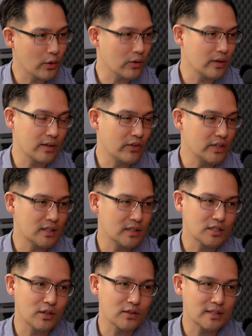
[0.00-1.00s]
and research
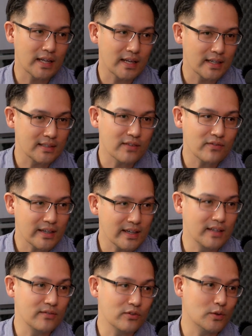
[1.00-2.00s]
shows that it definitely
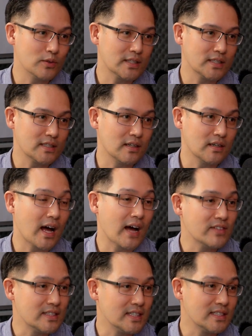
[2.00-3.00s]
influences your life
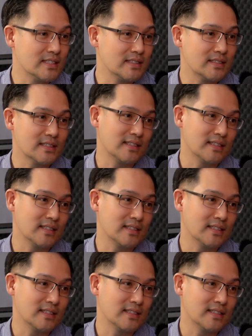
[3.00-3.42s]
decisions